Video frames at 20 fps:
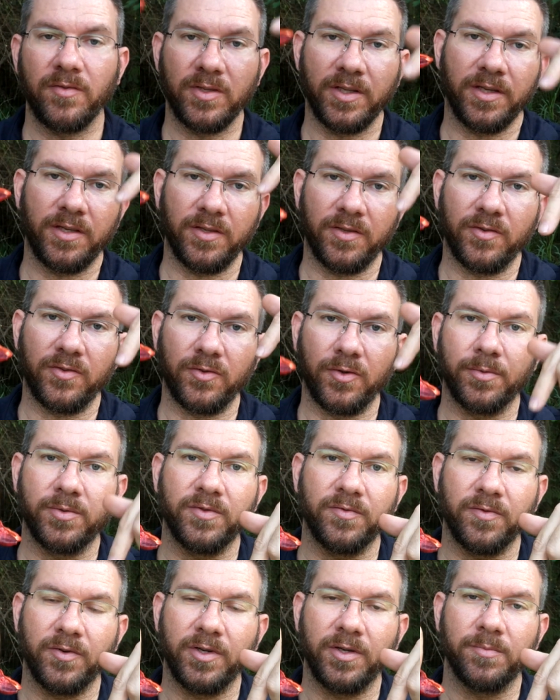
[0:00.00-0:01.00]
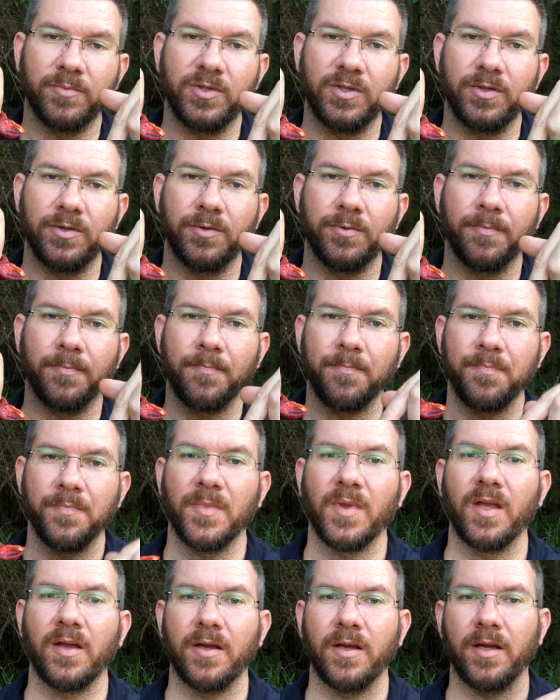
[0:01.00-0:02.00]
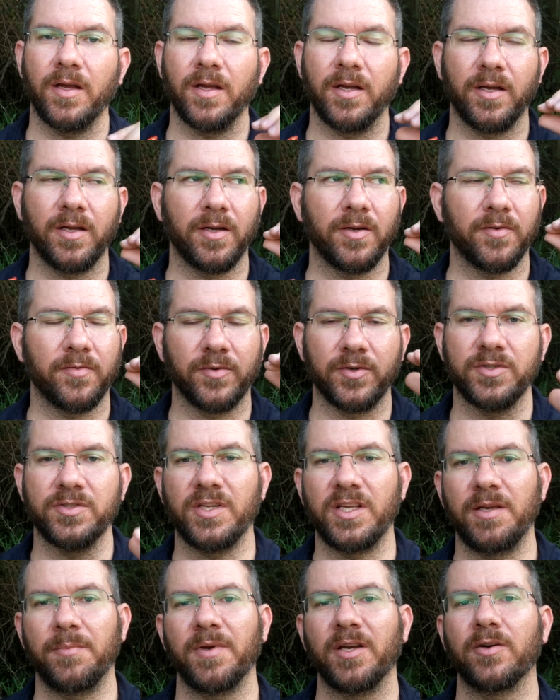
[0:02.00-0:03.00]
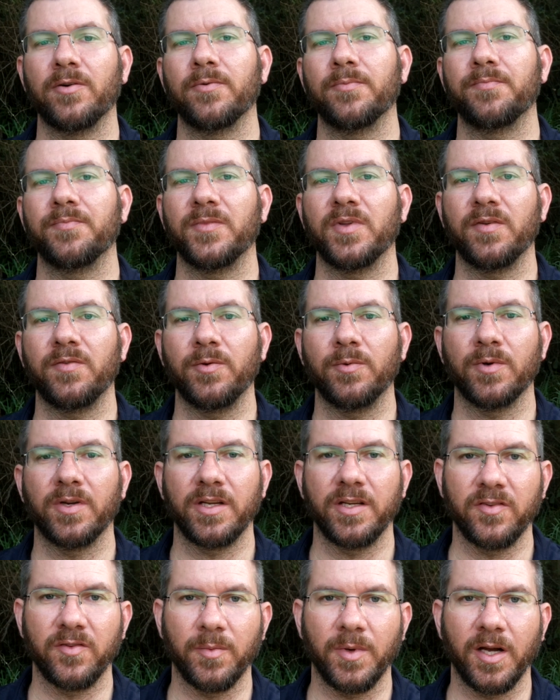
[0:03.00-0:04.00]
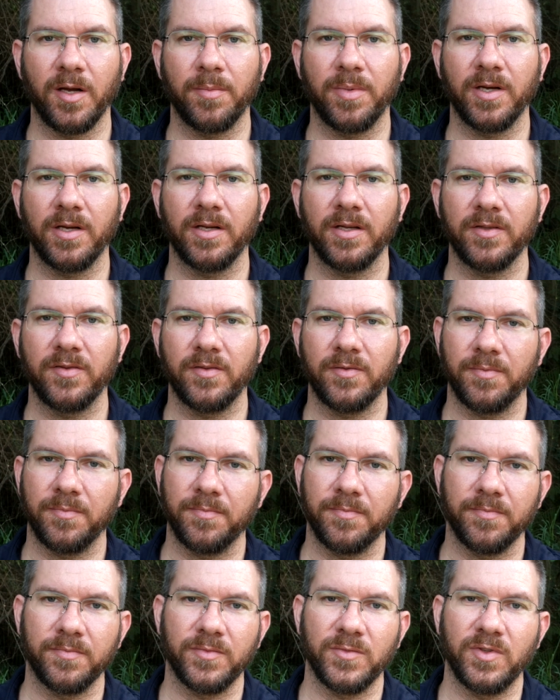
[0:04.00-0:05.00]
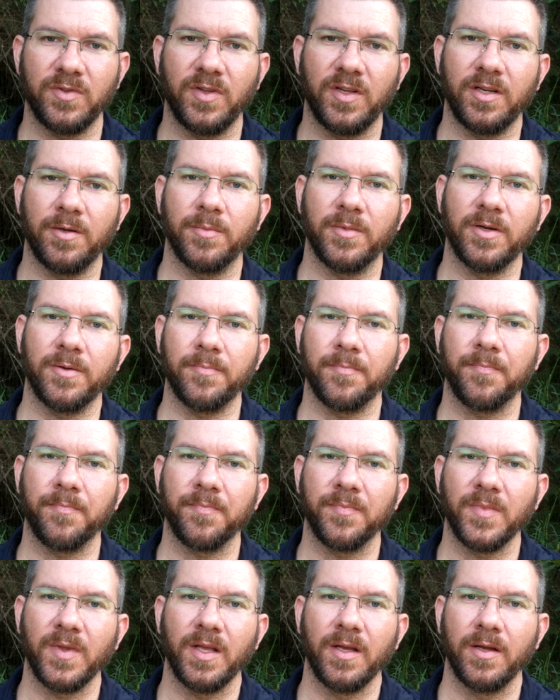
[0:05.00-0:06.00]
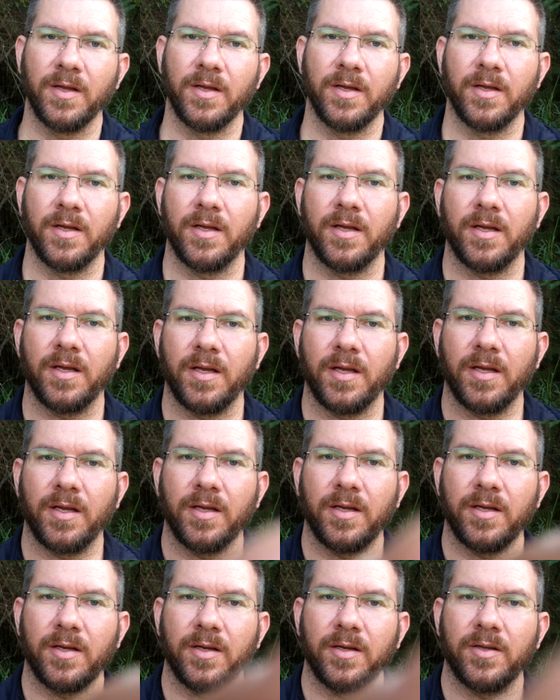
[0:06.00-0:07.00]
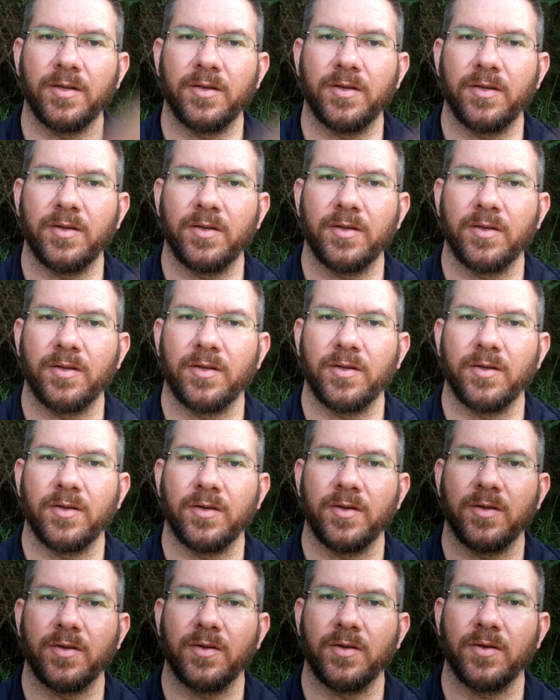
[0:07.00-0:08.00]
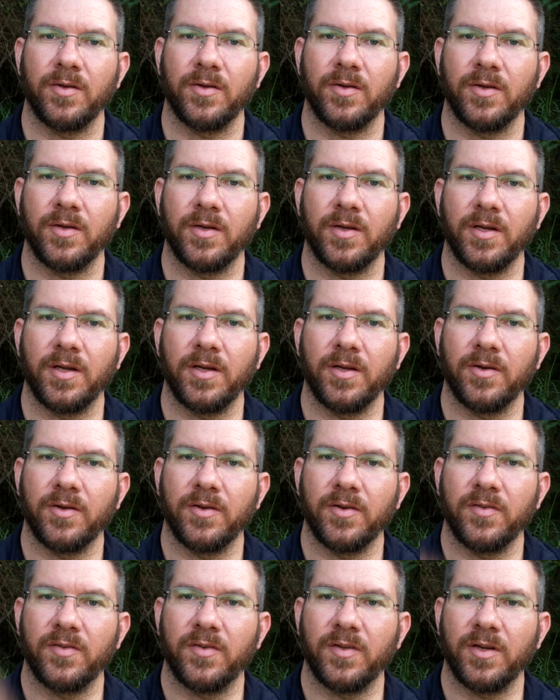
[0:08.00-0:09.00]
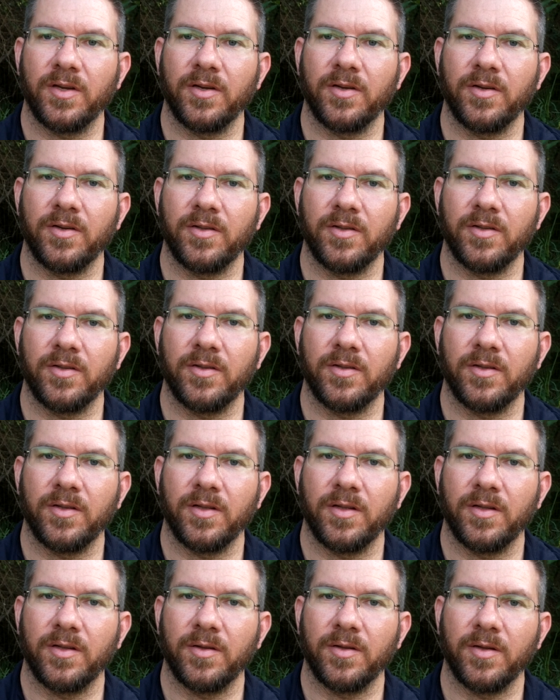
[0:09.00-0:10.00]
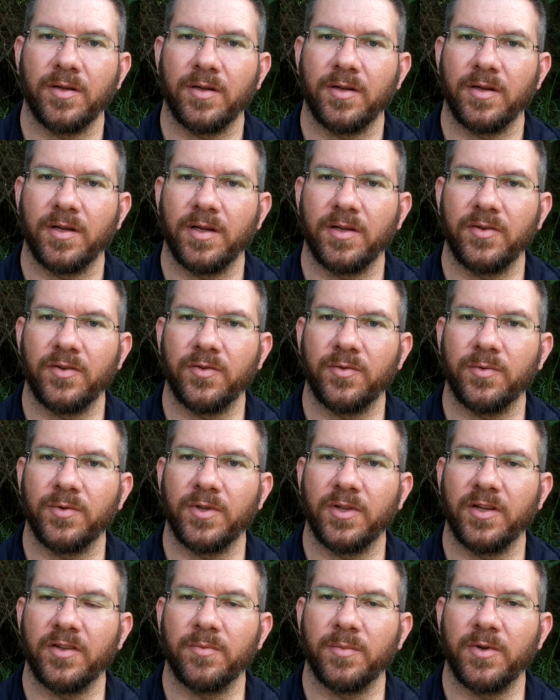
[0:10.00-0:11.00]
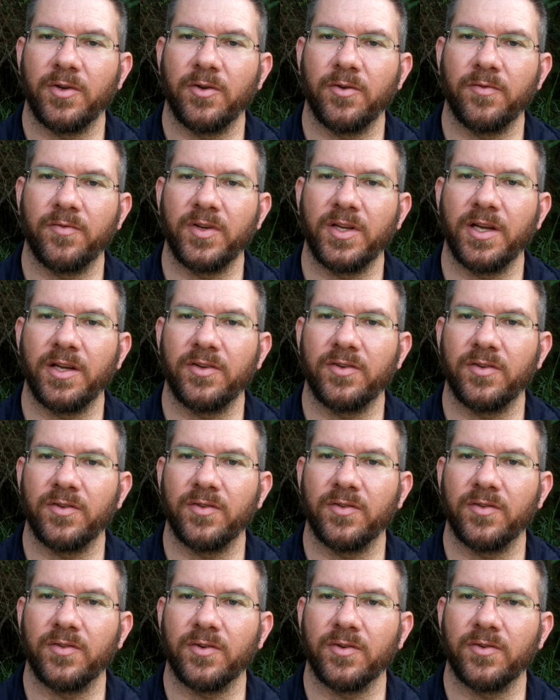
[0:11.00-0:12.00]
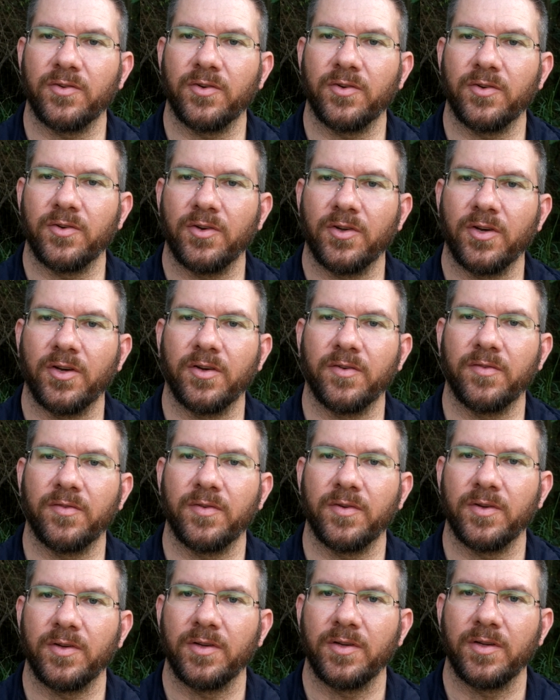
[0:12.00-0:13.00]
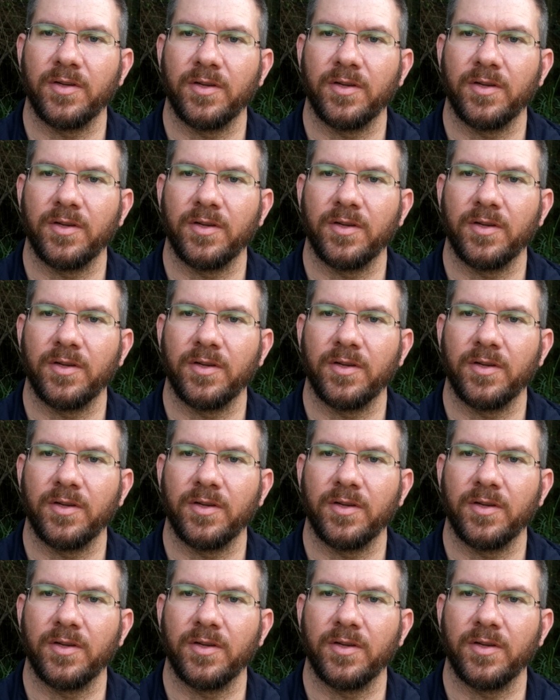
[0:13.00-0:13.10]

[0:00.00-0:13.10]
gonna have a link in the description for him too, for his email. If you want to get some hot pods, just hit him up. And hang on a sec. I just realized my notifications aren't turned off.